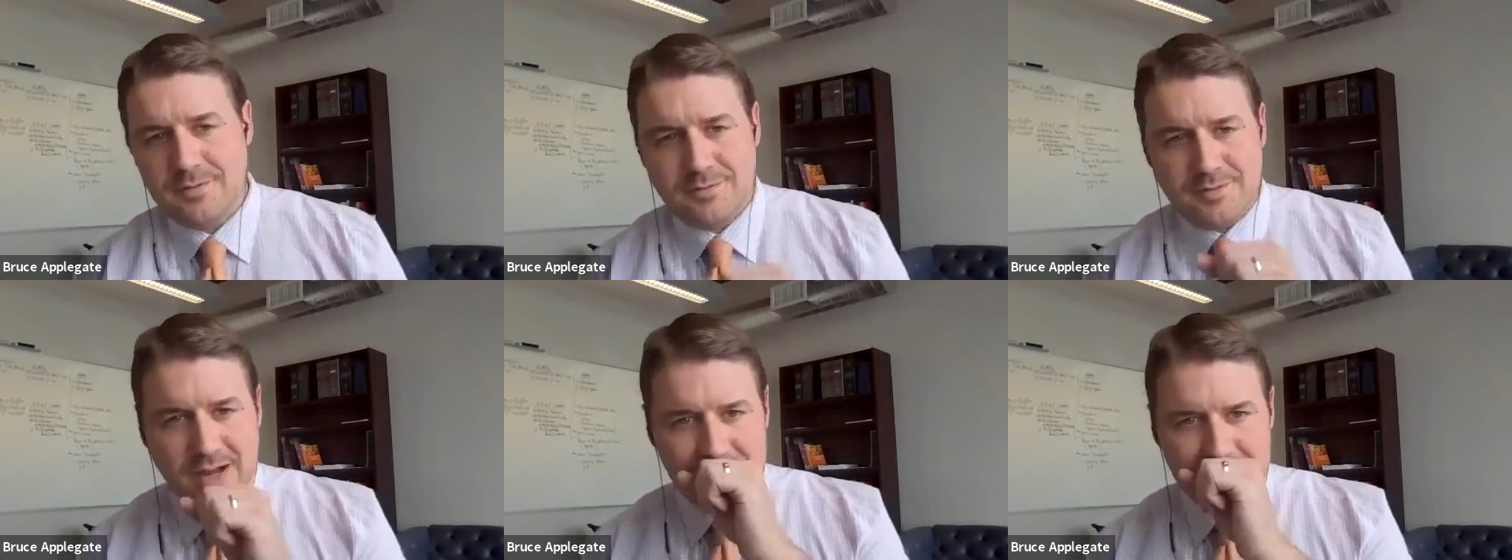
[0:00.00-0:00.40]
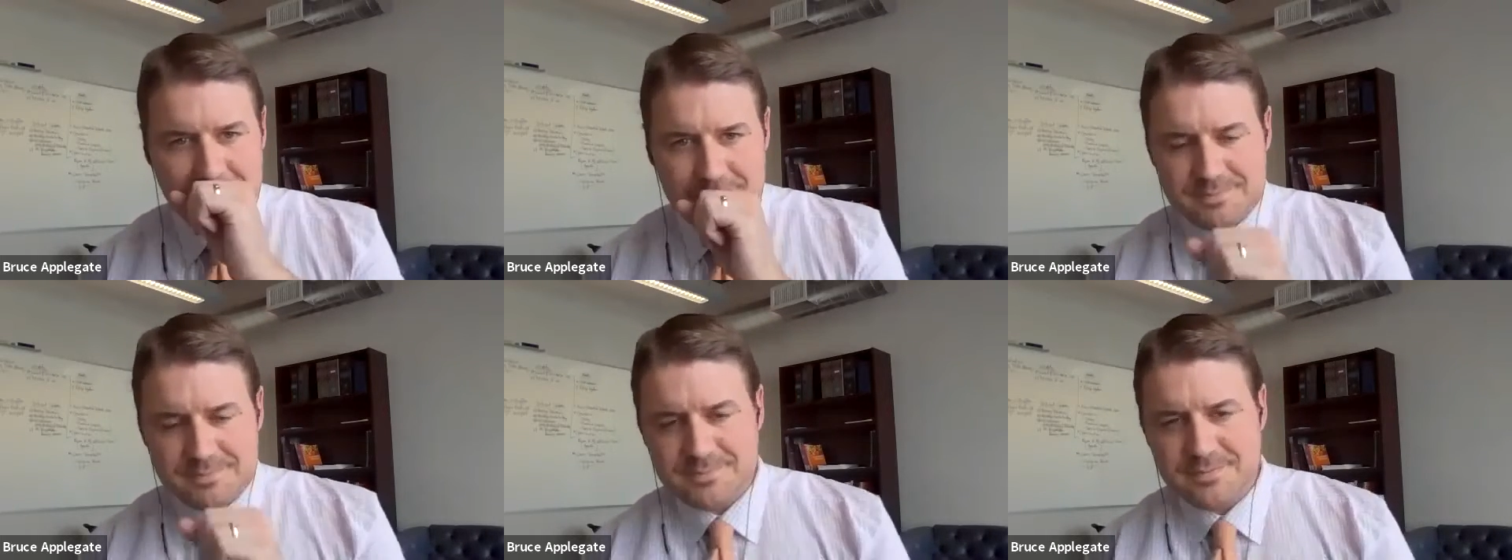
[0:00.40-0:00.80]

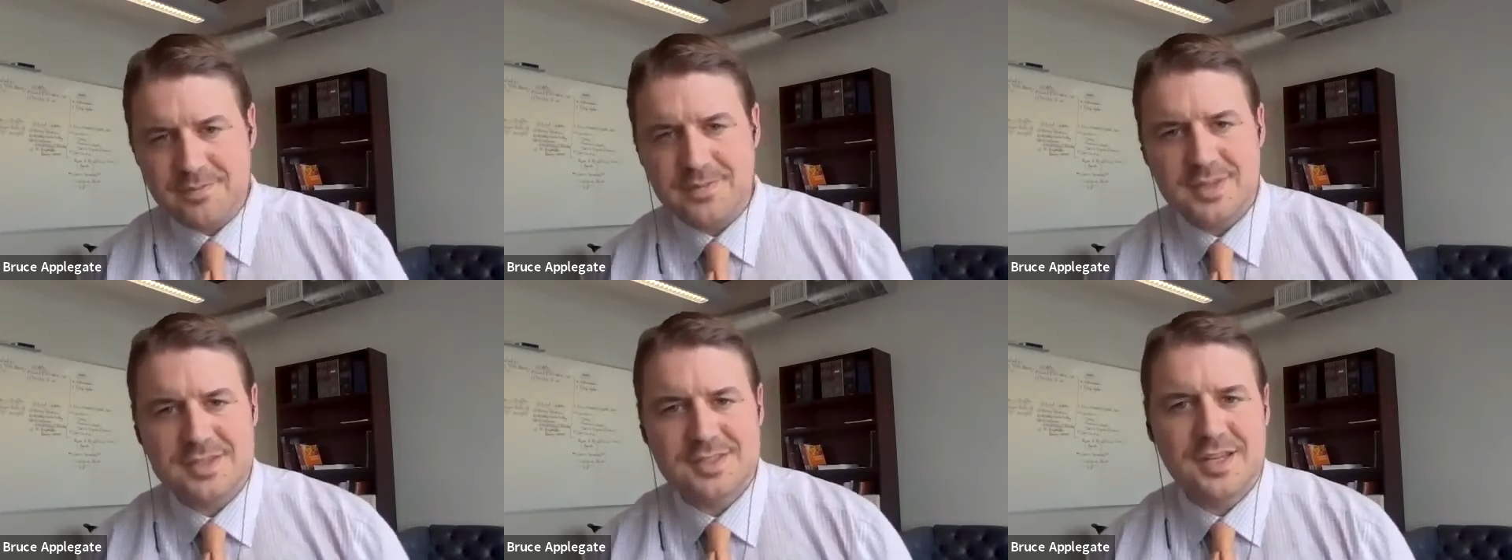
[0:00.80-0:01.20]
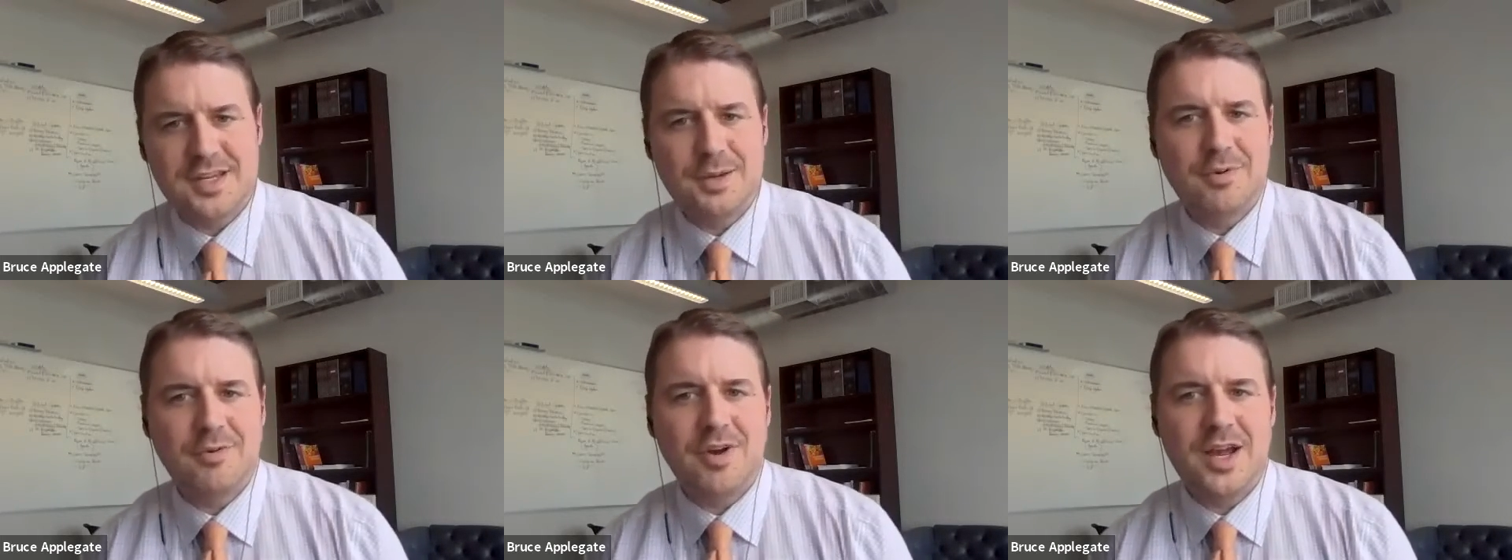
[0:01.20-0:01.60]
Finally, the
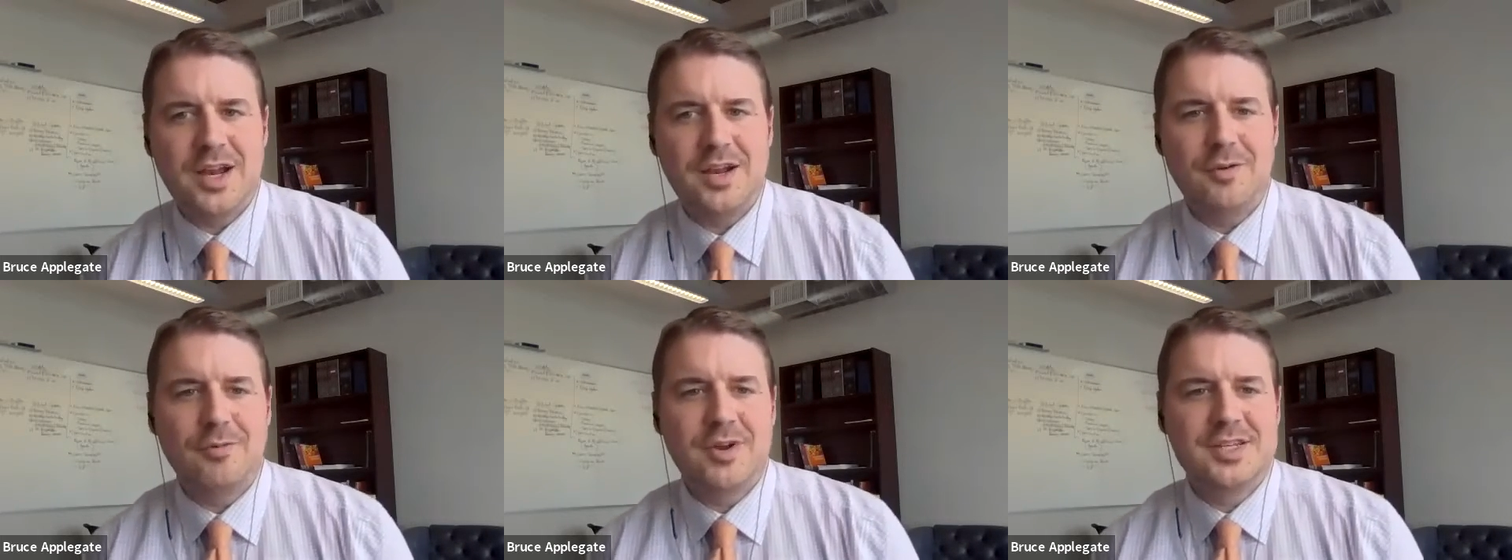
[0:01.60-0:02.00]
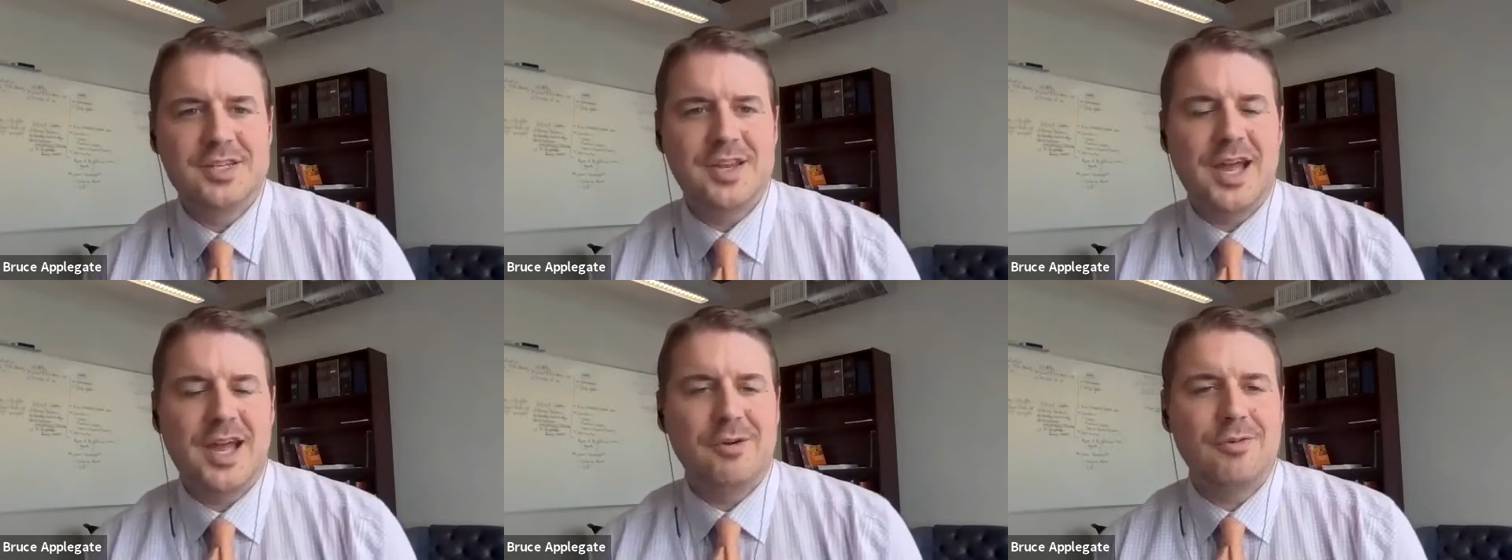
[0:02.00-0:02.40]
city provided a
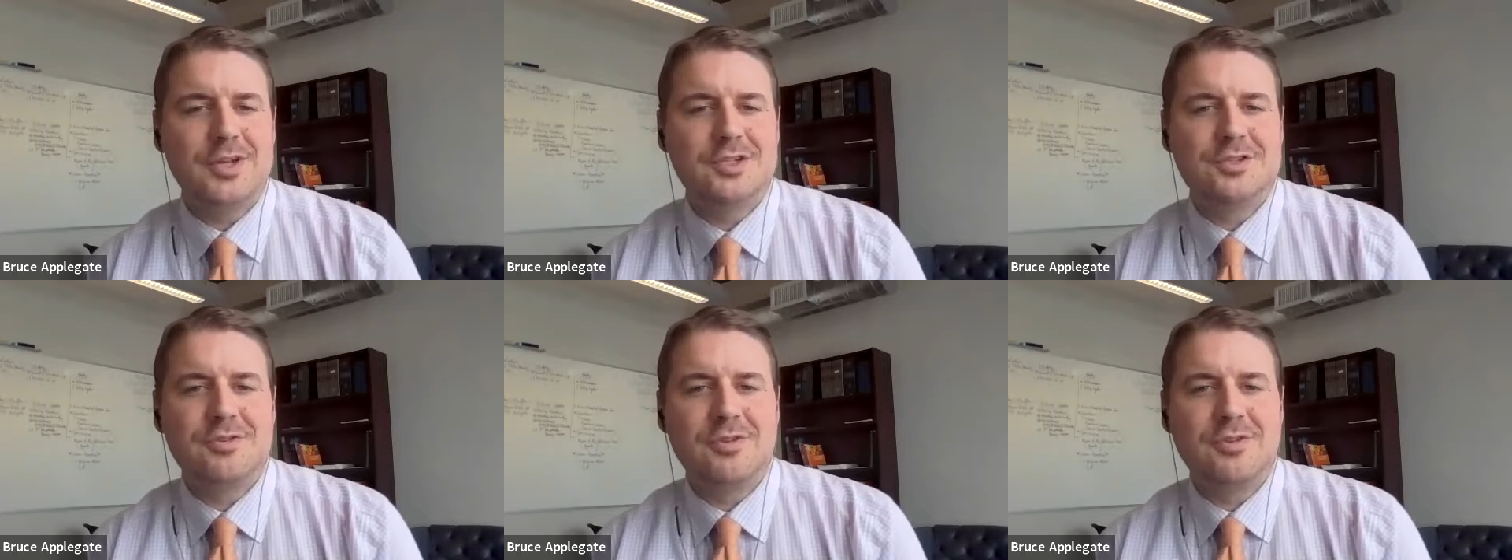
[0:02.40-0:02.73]
recent outreach